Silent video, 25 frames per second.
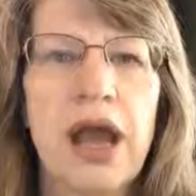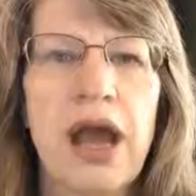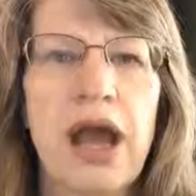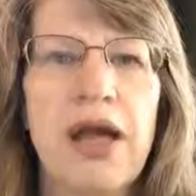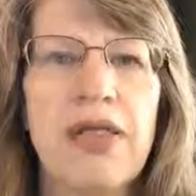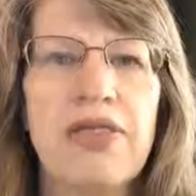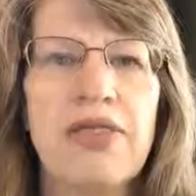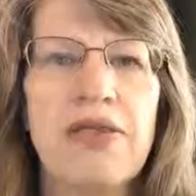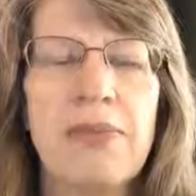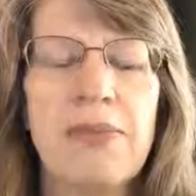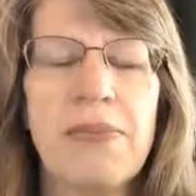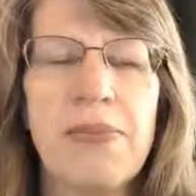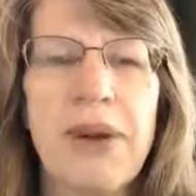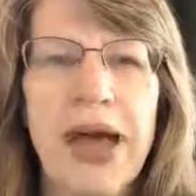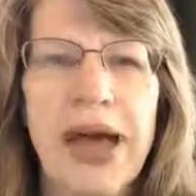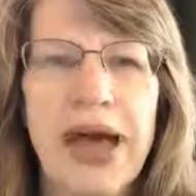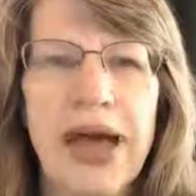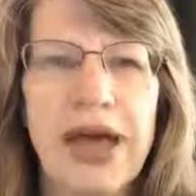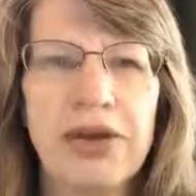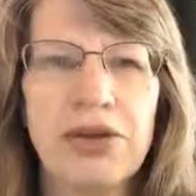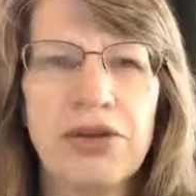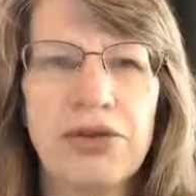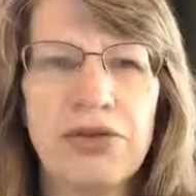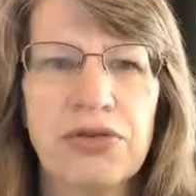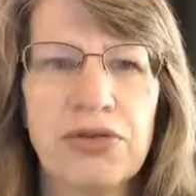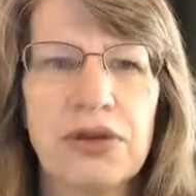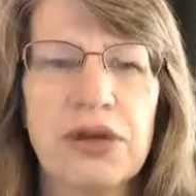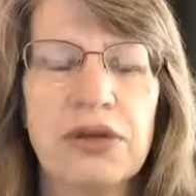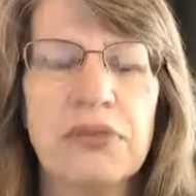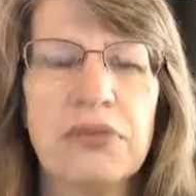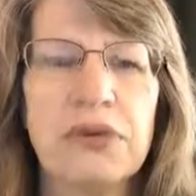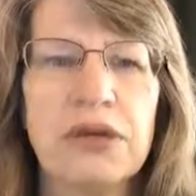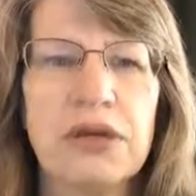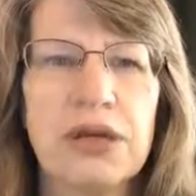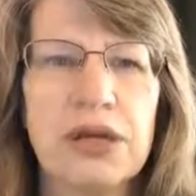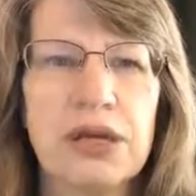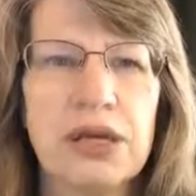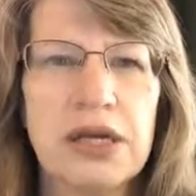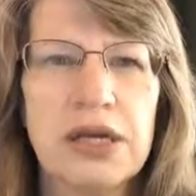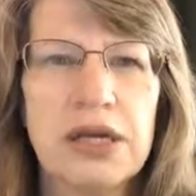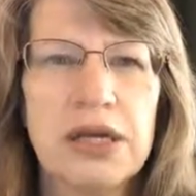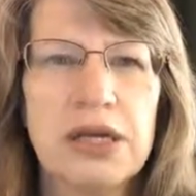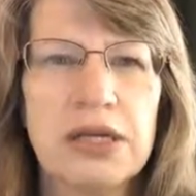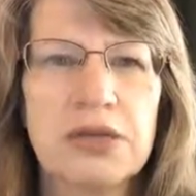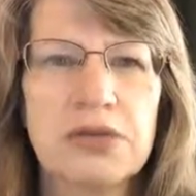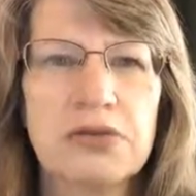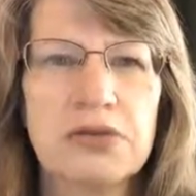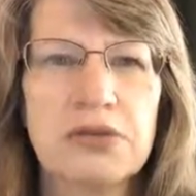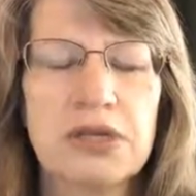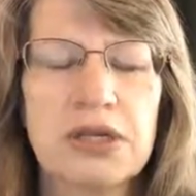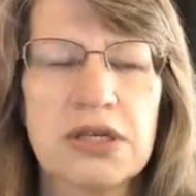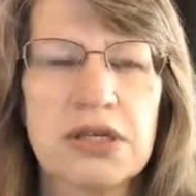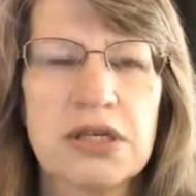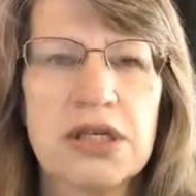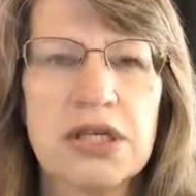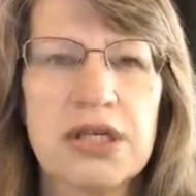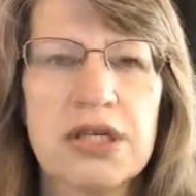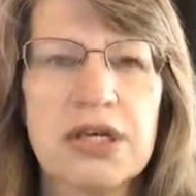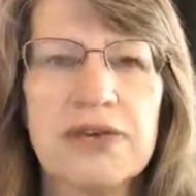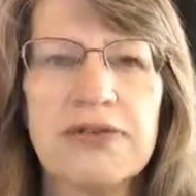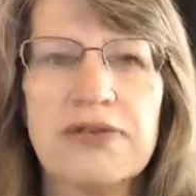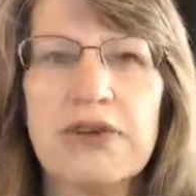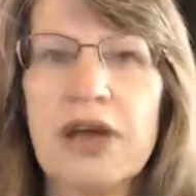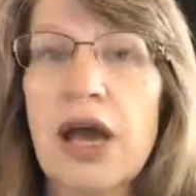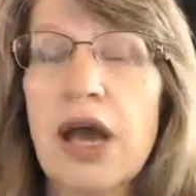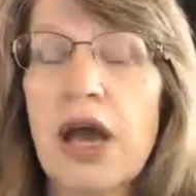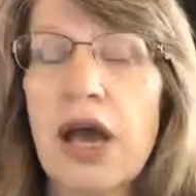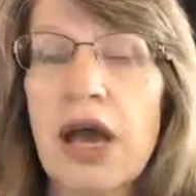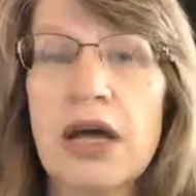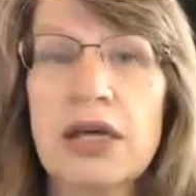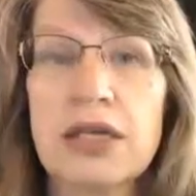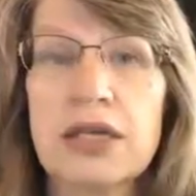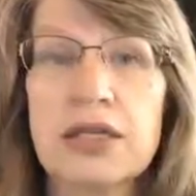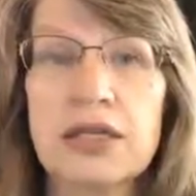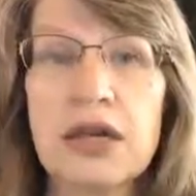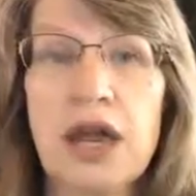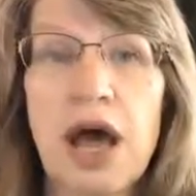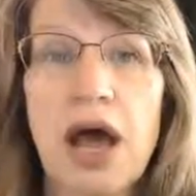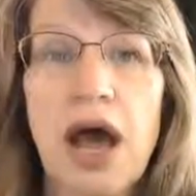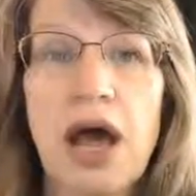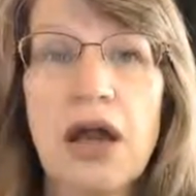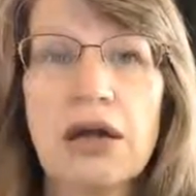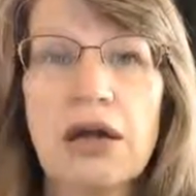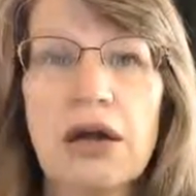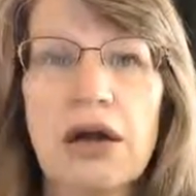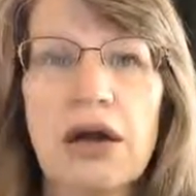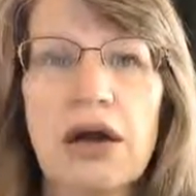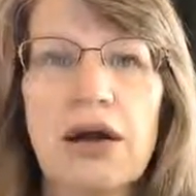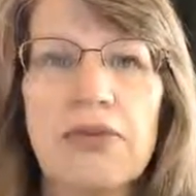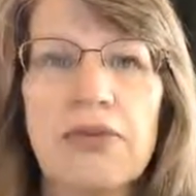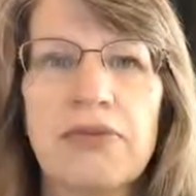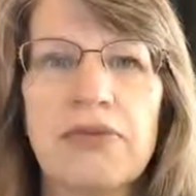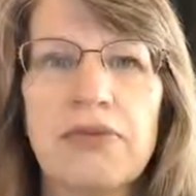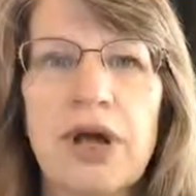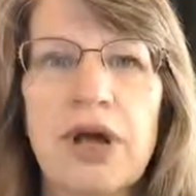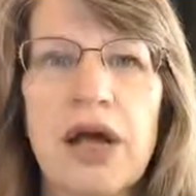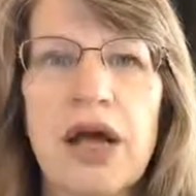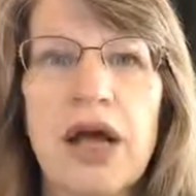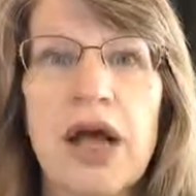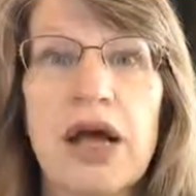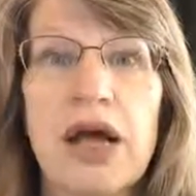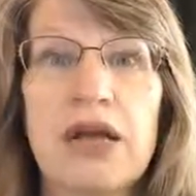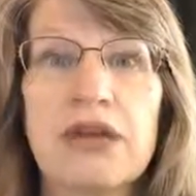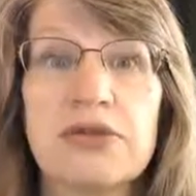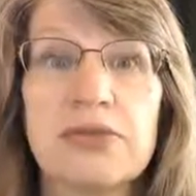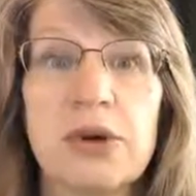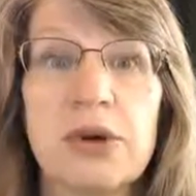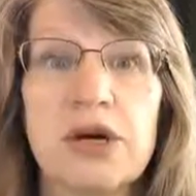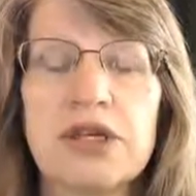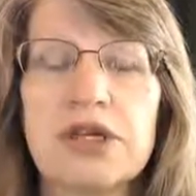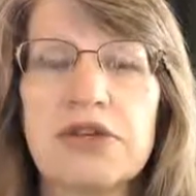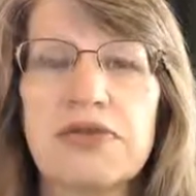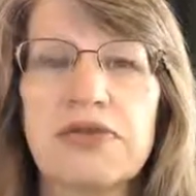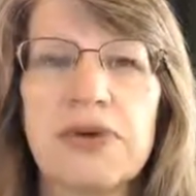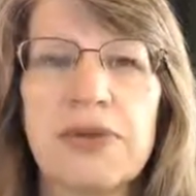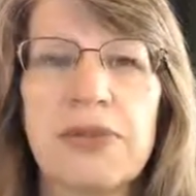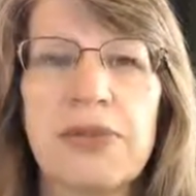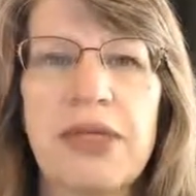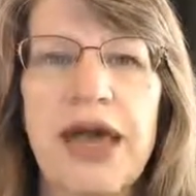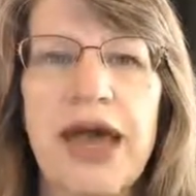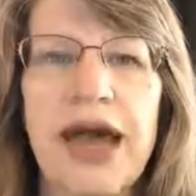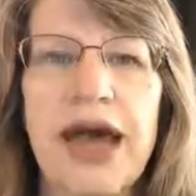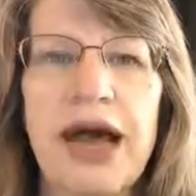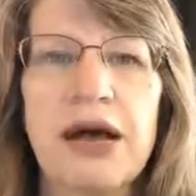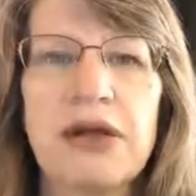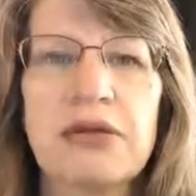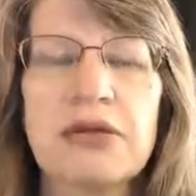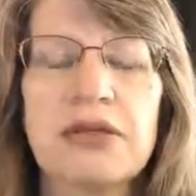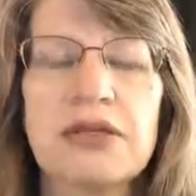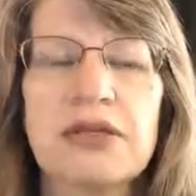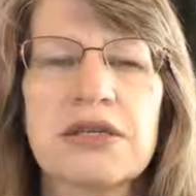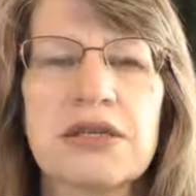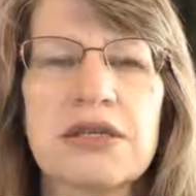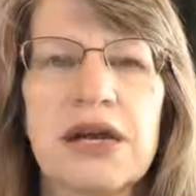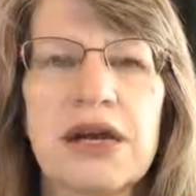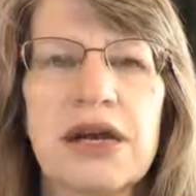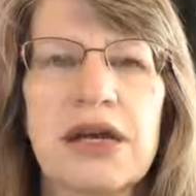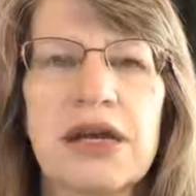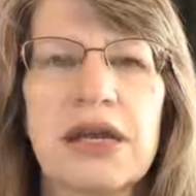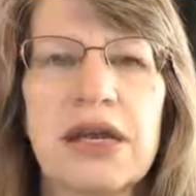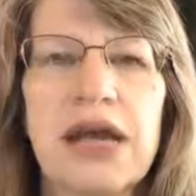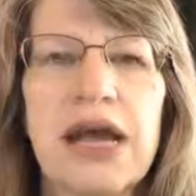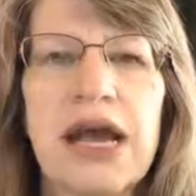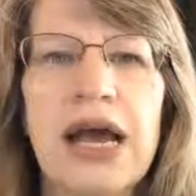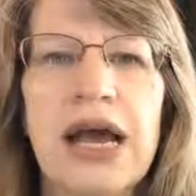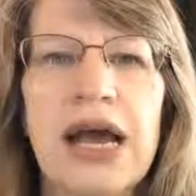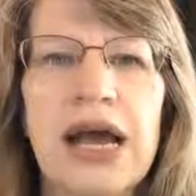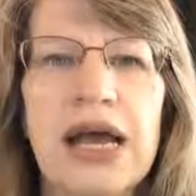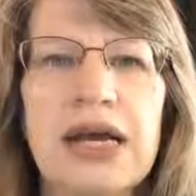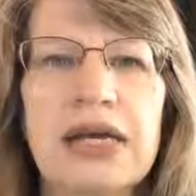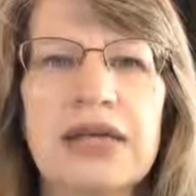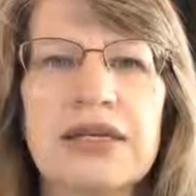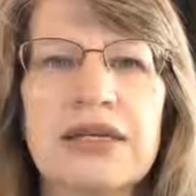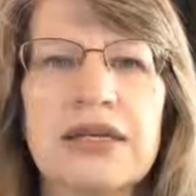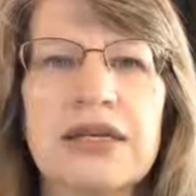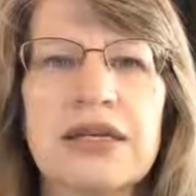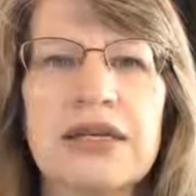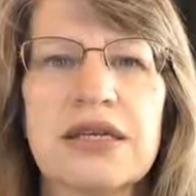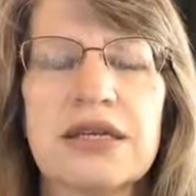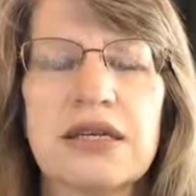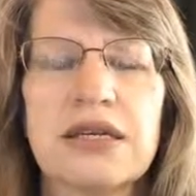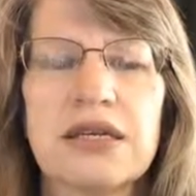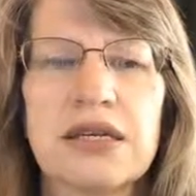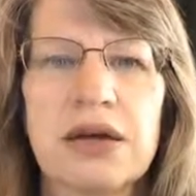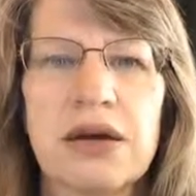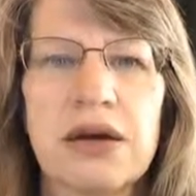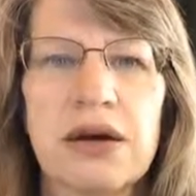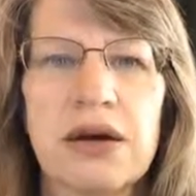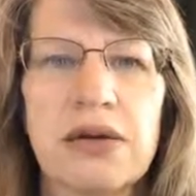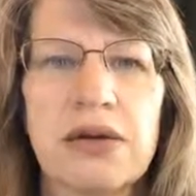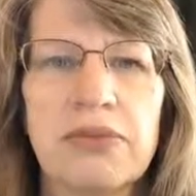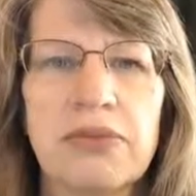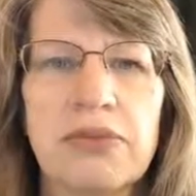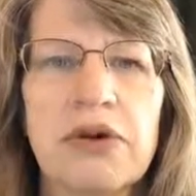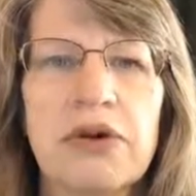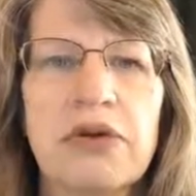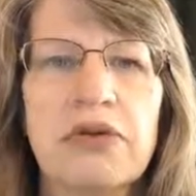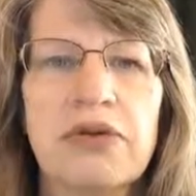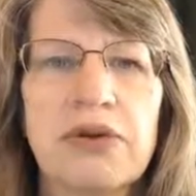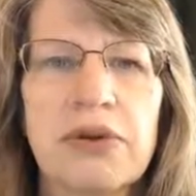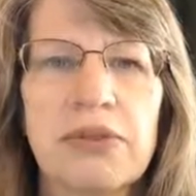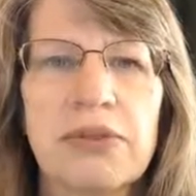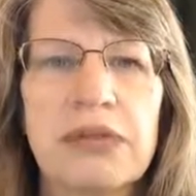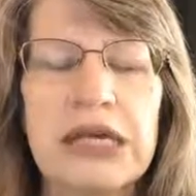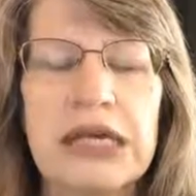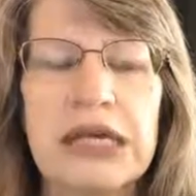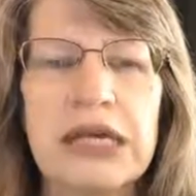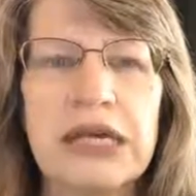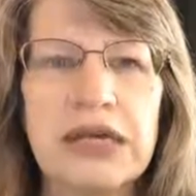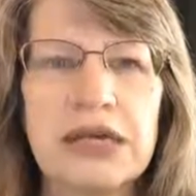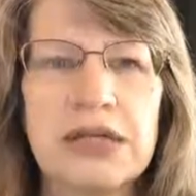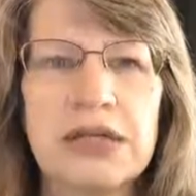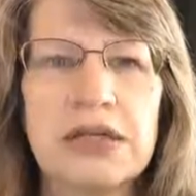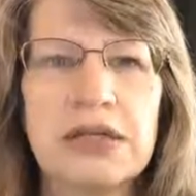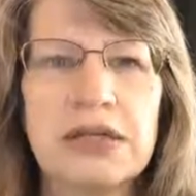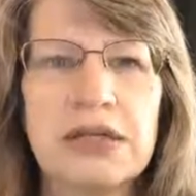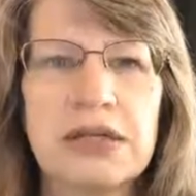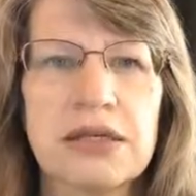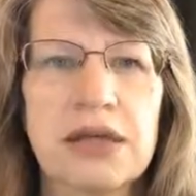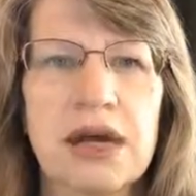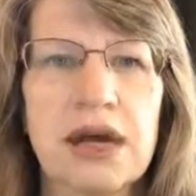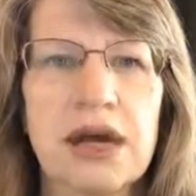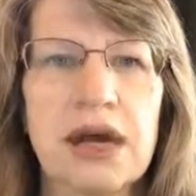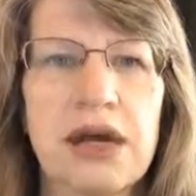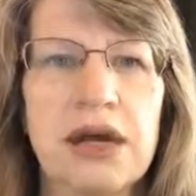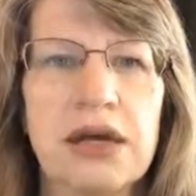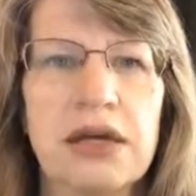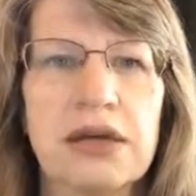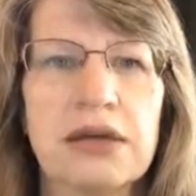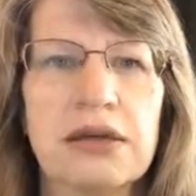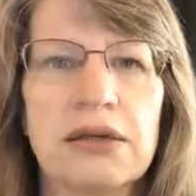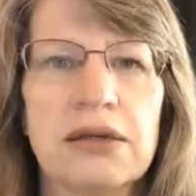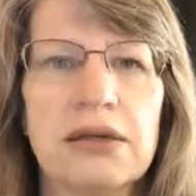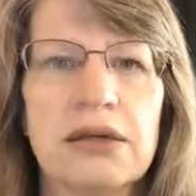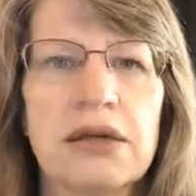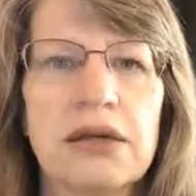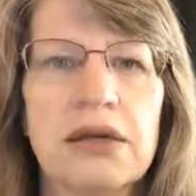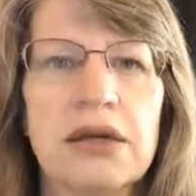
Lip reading: And the bad treatment he has received has not come as much from the outside as it has come from the inside.